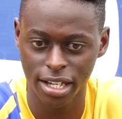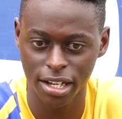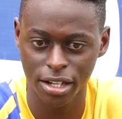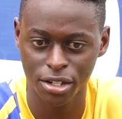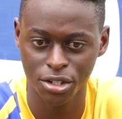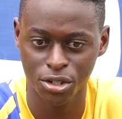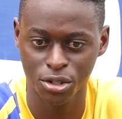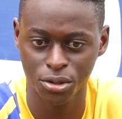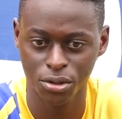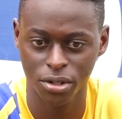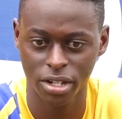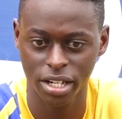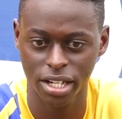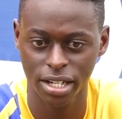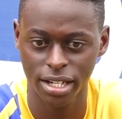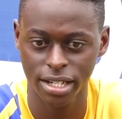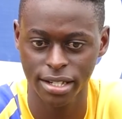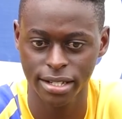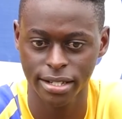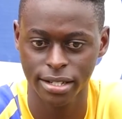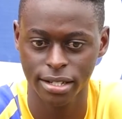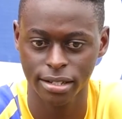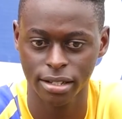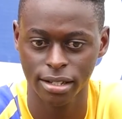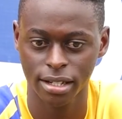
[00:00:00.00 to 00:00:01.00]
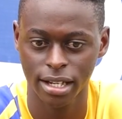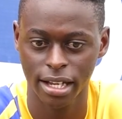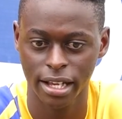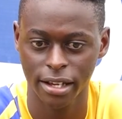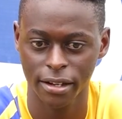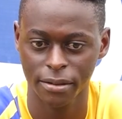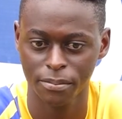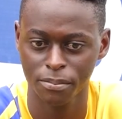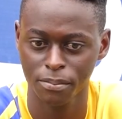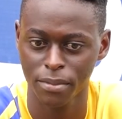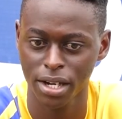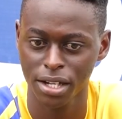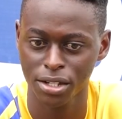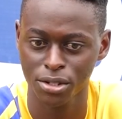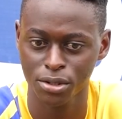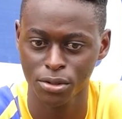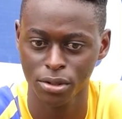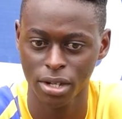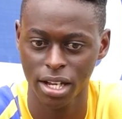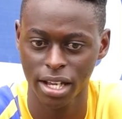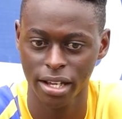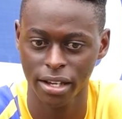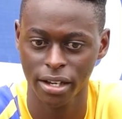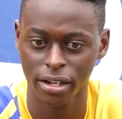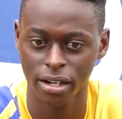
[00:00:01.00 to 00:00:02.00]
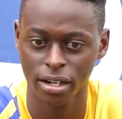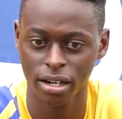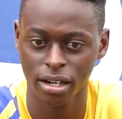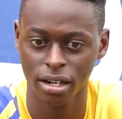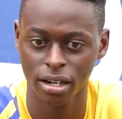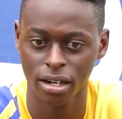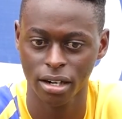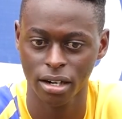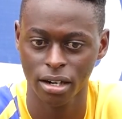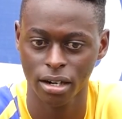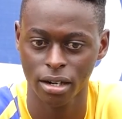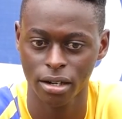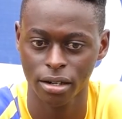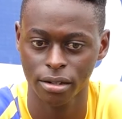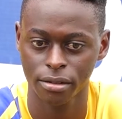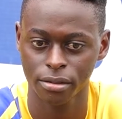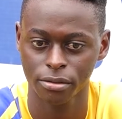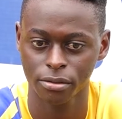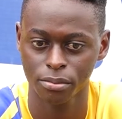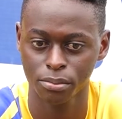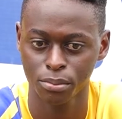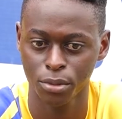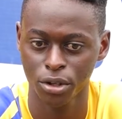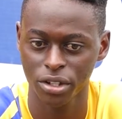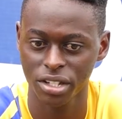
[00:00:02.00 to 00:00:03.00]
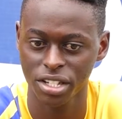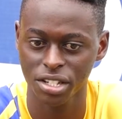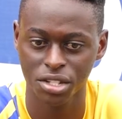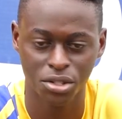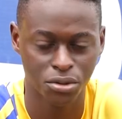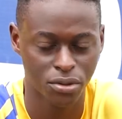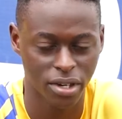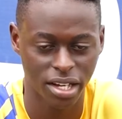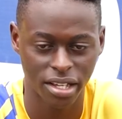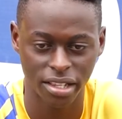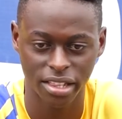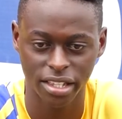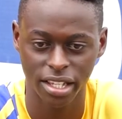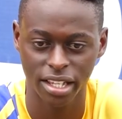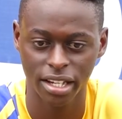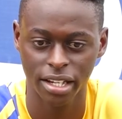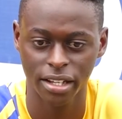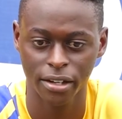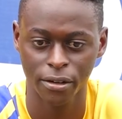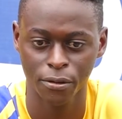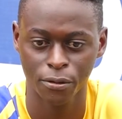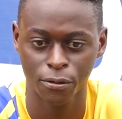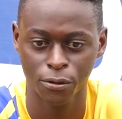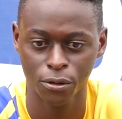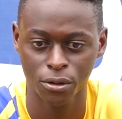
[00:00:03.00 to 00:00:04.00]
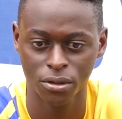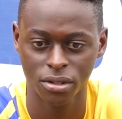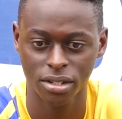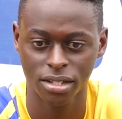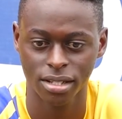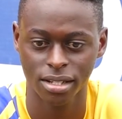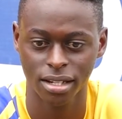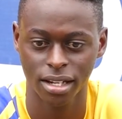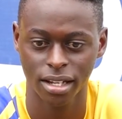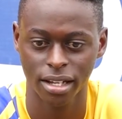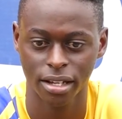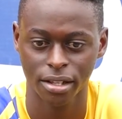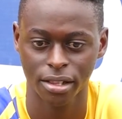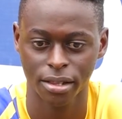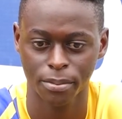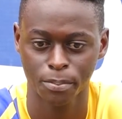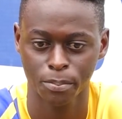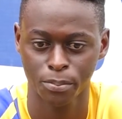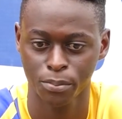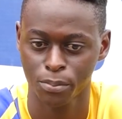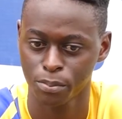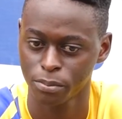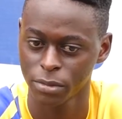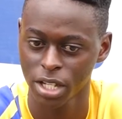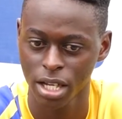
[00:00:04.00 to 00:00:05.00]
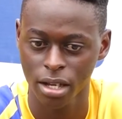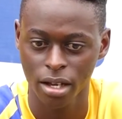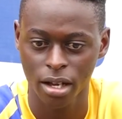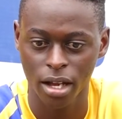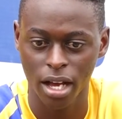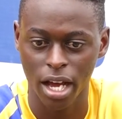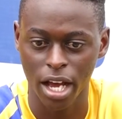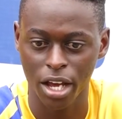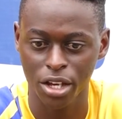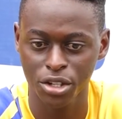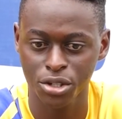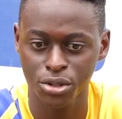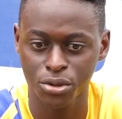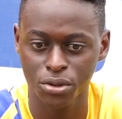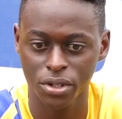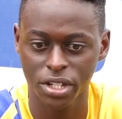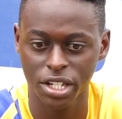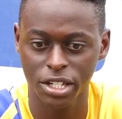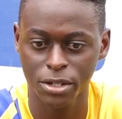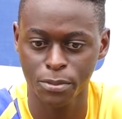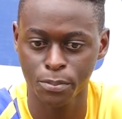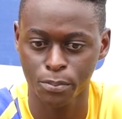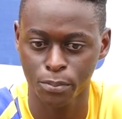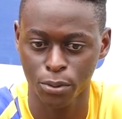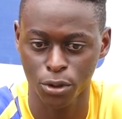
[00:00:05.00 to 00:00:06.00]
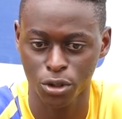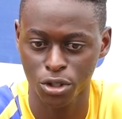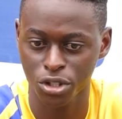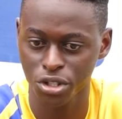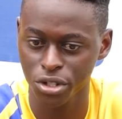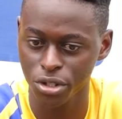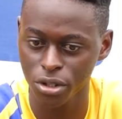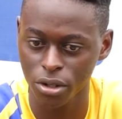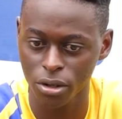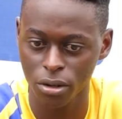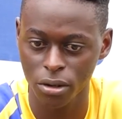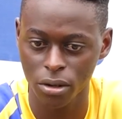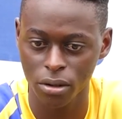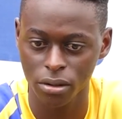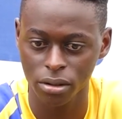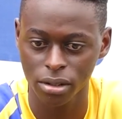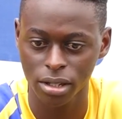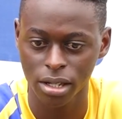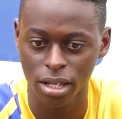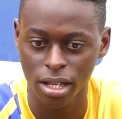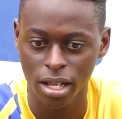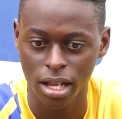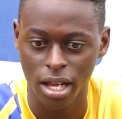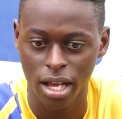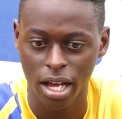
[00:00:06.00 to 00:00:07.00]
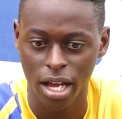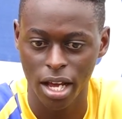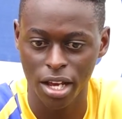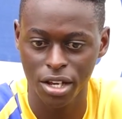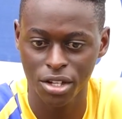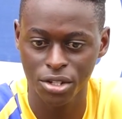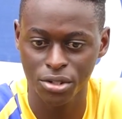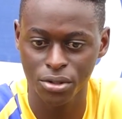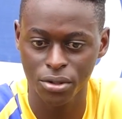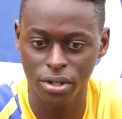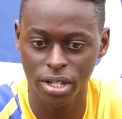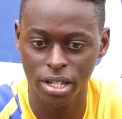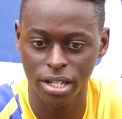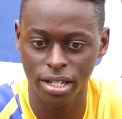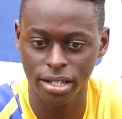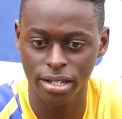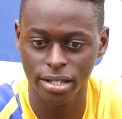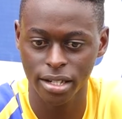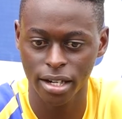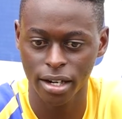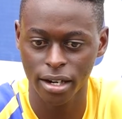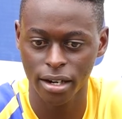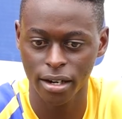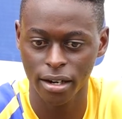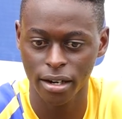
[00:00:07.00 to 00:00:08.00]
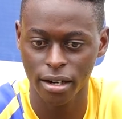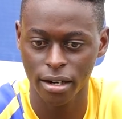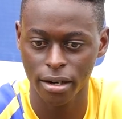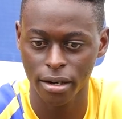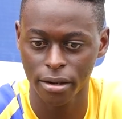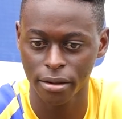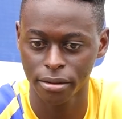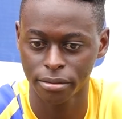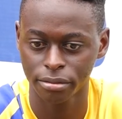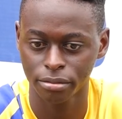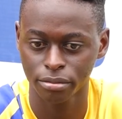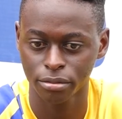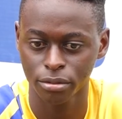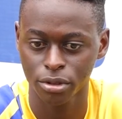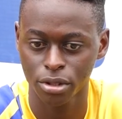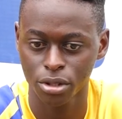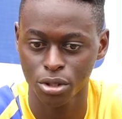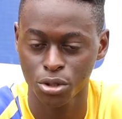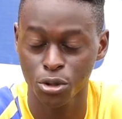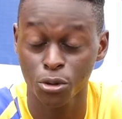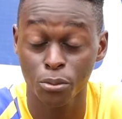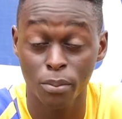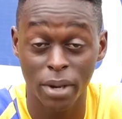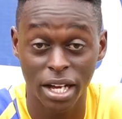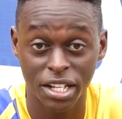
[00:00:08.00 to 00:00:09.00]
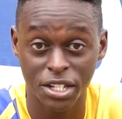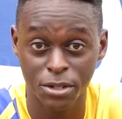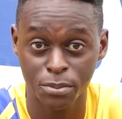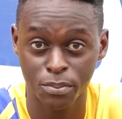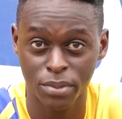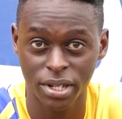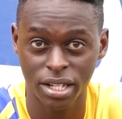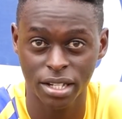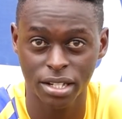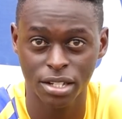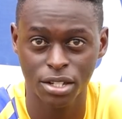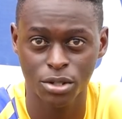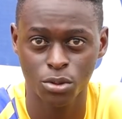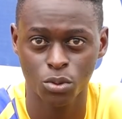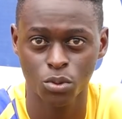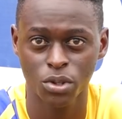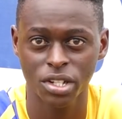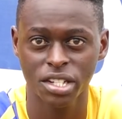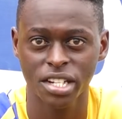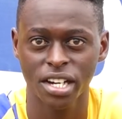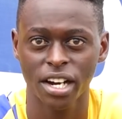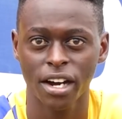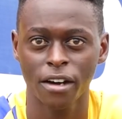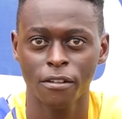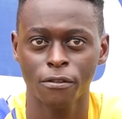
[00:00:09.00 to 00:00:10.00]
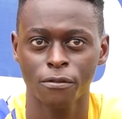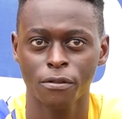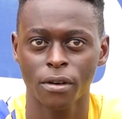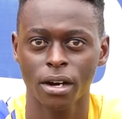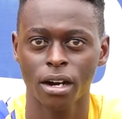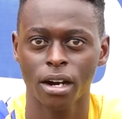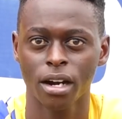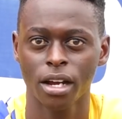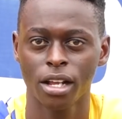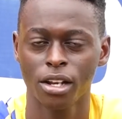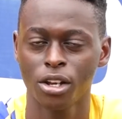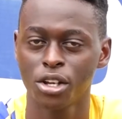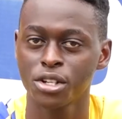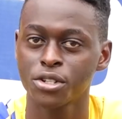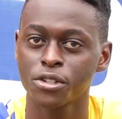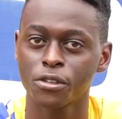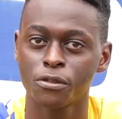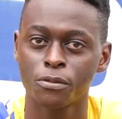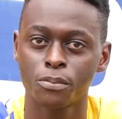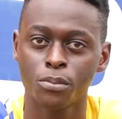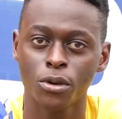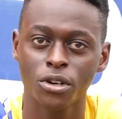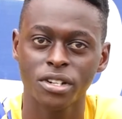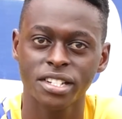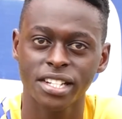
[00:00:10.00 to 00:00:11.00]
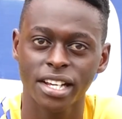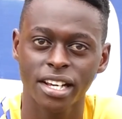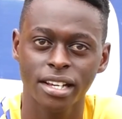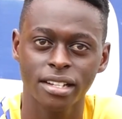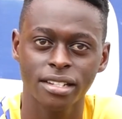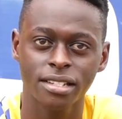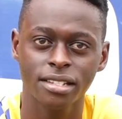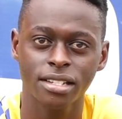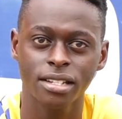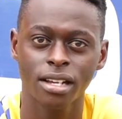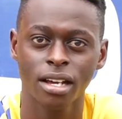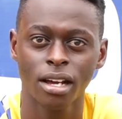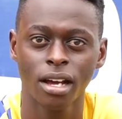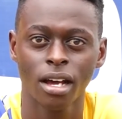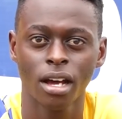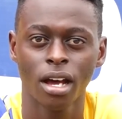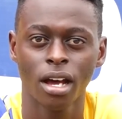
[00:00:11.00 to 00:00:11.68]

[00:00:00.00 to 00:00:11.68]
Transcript: I should eat body strengthening foods. Like, I used to eat posho, I used to eat too much beans, which have a lot of proteins.